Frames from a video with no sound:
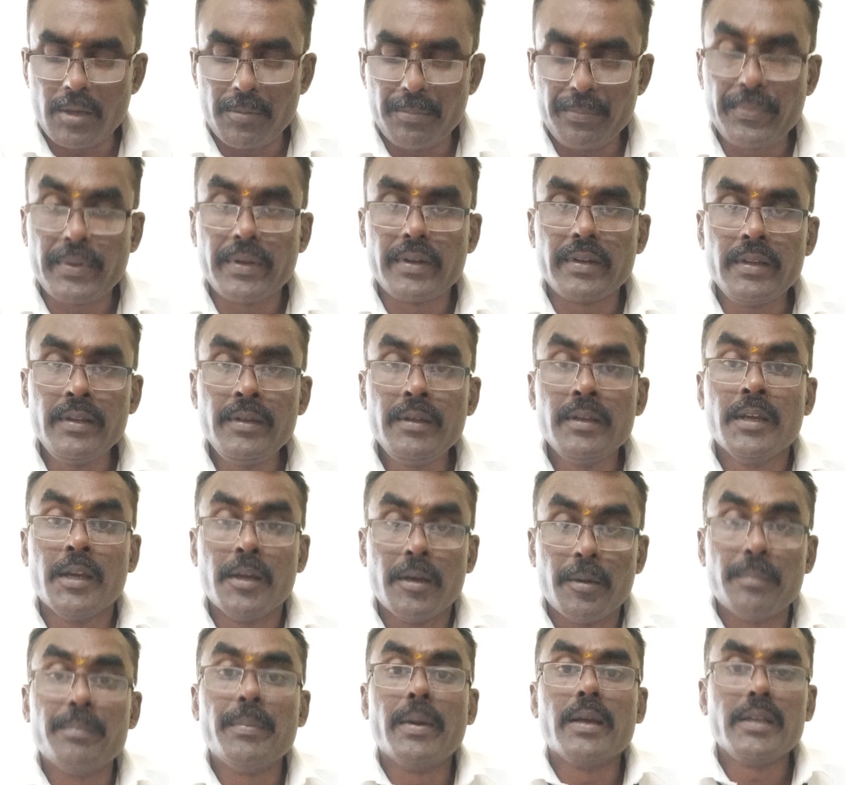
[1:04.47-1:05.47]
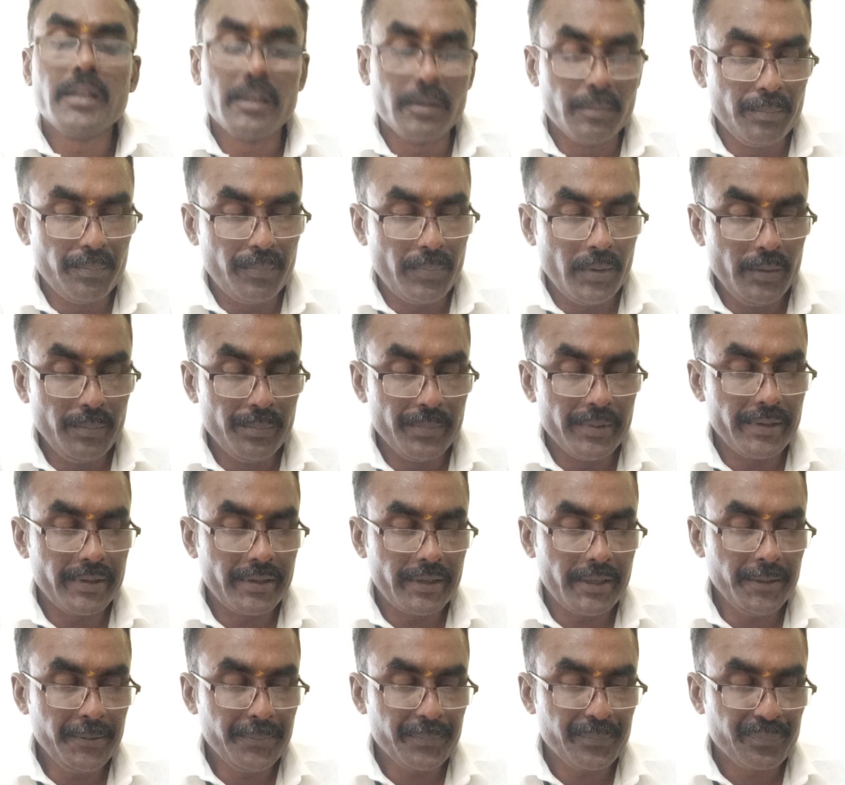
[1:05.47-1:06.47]
company by
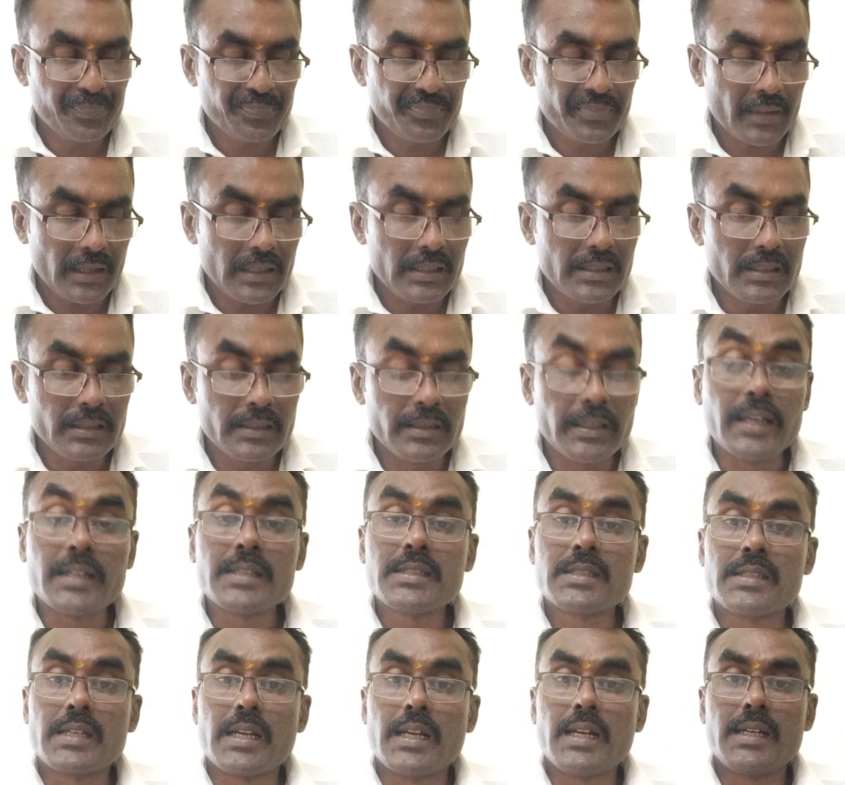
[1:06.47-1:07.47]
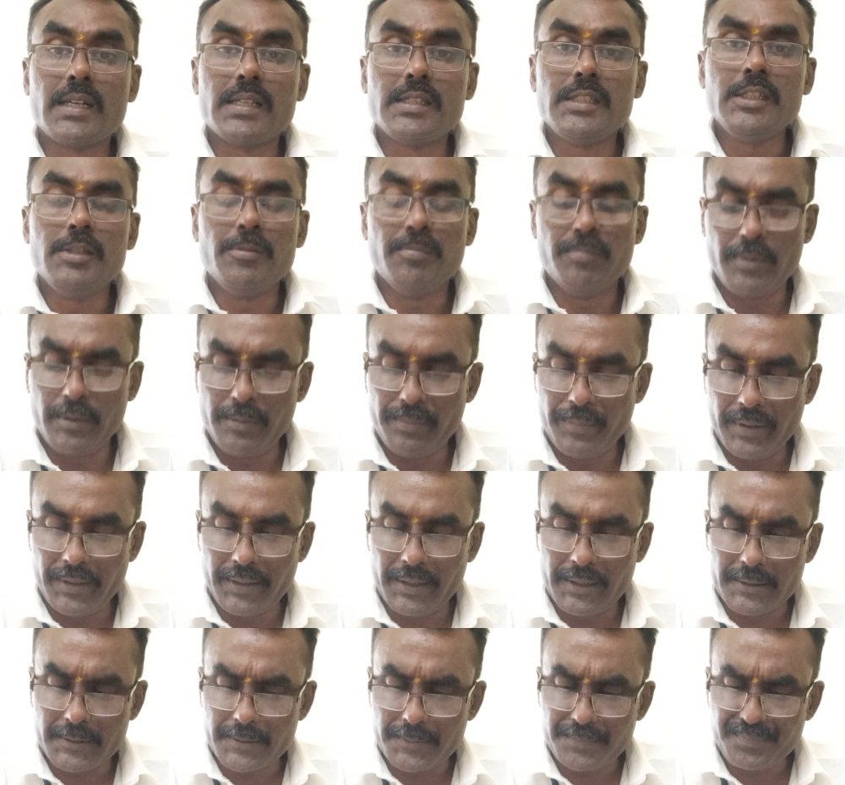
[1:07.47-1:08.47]
implementing their strategy
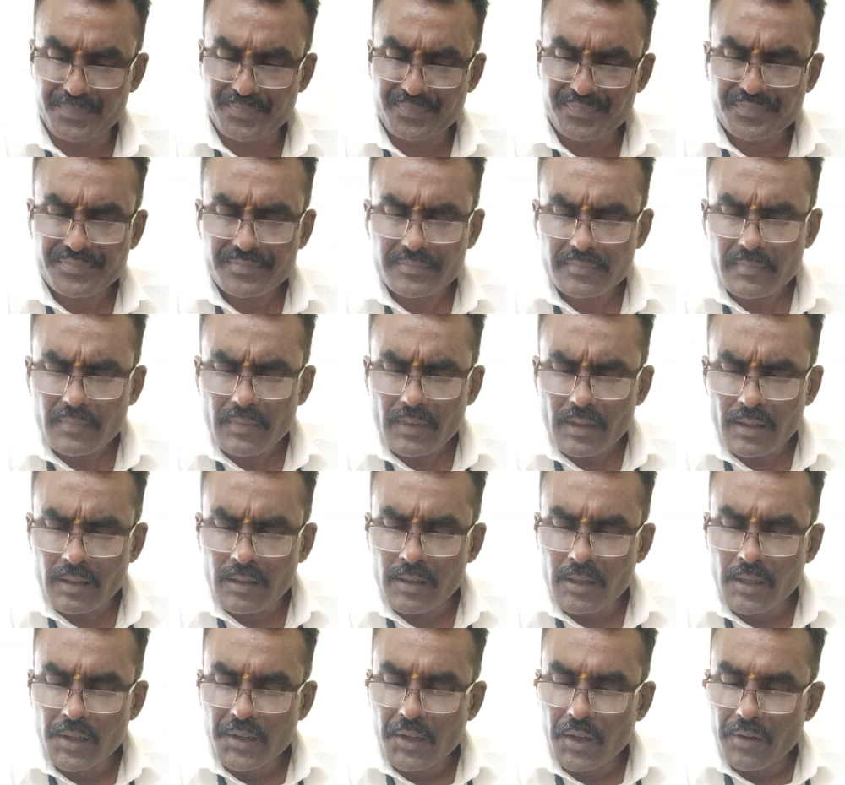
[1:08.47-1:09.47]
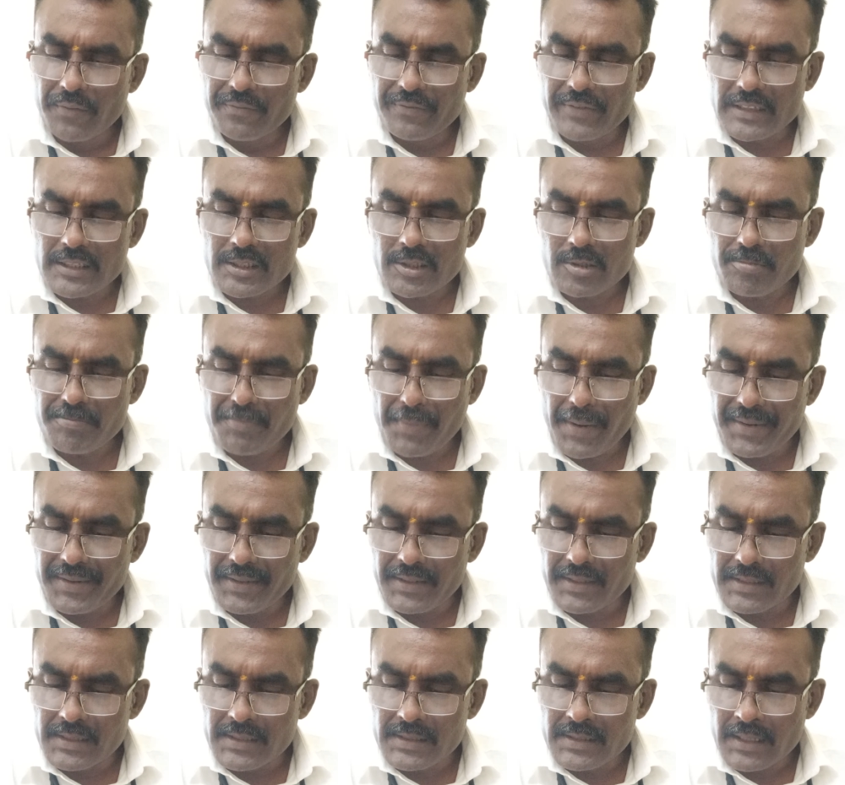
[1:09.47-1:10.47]
implementation. First
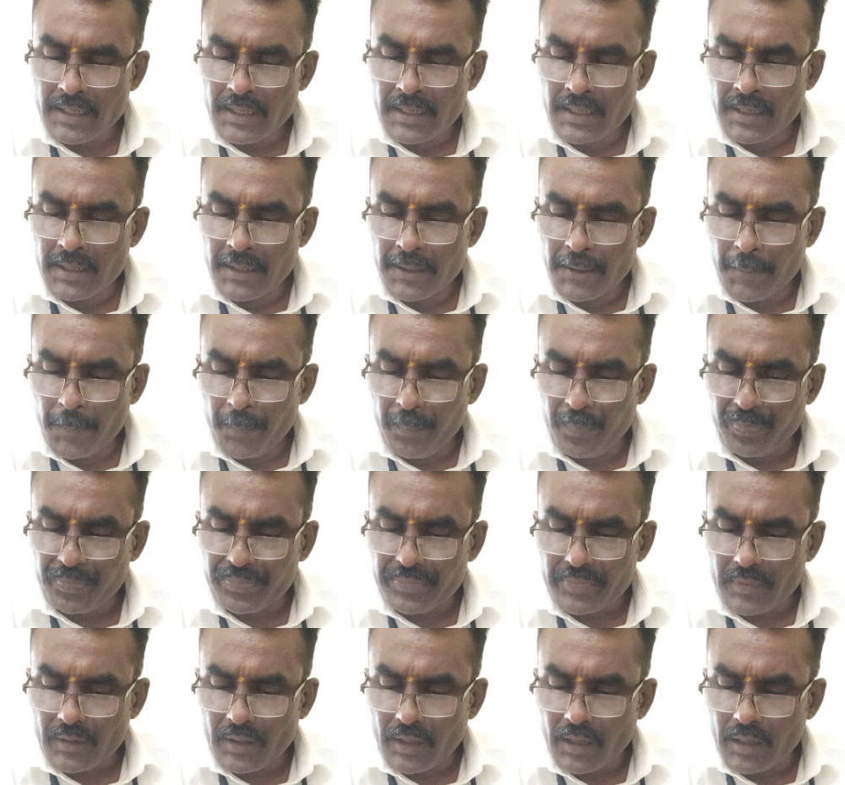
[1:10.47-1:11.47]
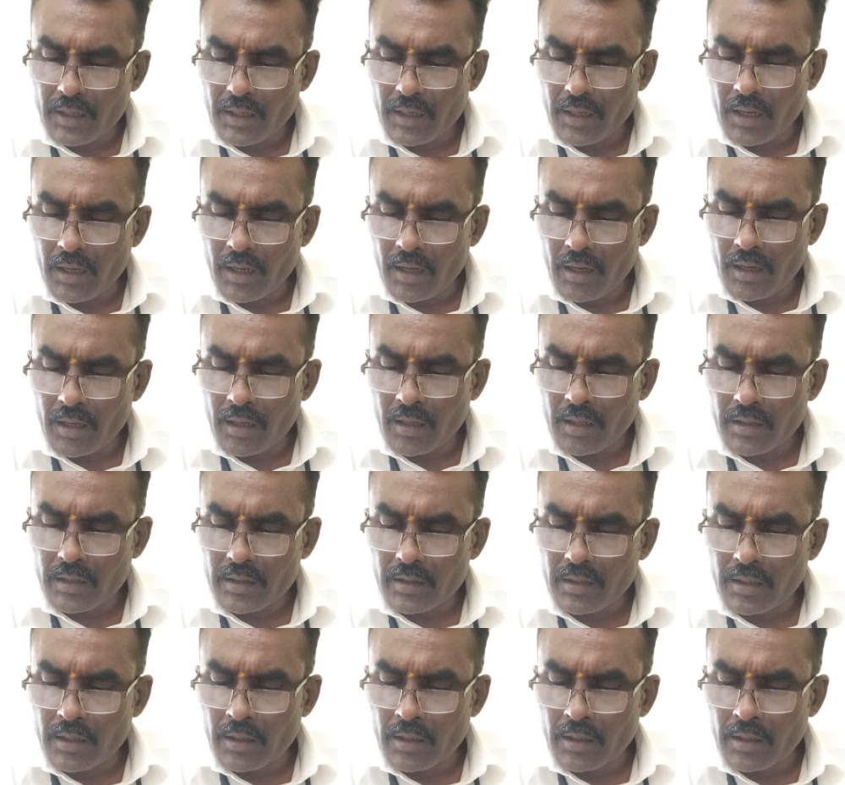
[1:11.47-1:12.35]
point is uh,